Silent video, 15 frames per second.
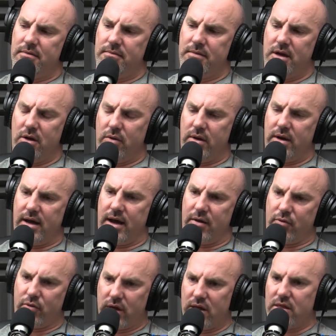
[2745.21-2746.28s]
you know what? I
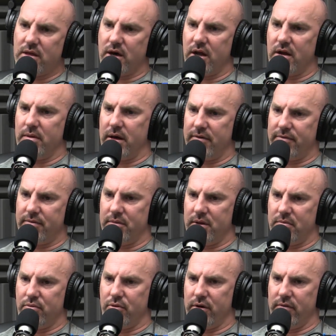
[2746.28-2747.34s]
really thought about it from
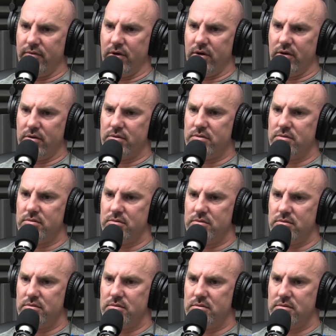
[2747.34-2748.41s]
their point of view.
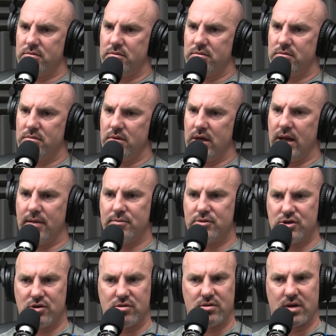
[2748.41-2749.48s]
And I'm
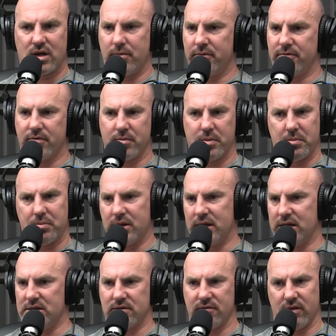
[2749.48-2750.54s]
sure they're coming from a
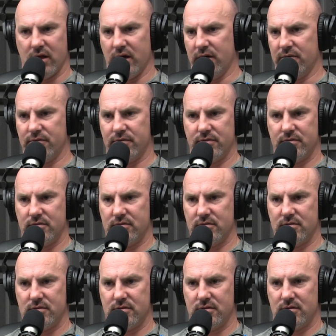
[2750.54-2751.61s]
place of love.
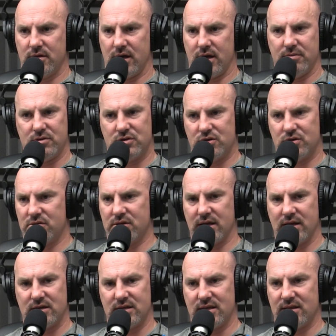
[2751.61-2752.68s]
I'm sure
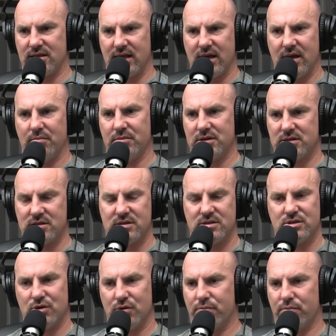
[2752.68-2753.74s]
that to them, this is
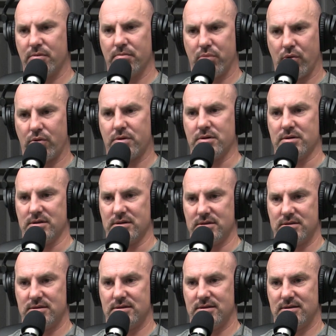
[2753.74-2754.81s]
super important.
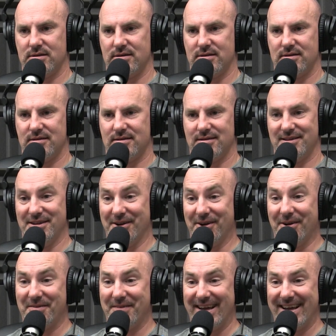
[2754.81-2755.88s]
You know
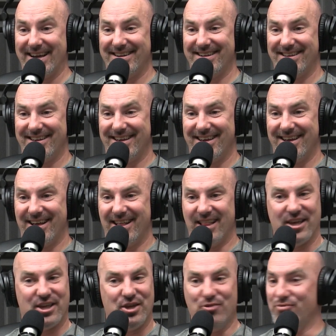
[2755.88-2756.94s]
what I mean?
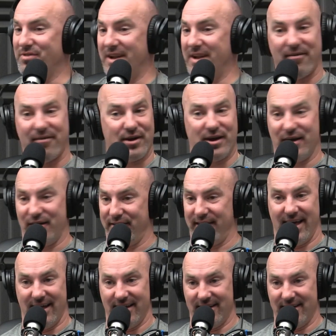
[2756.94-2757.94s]
See, like you never hear that.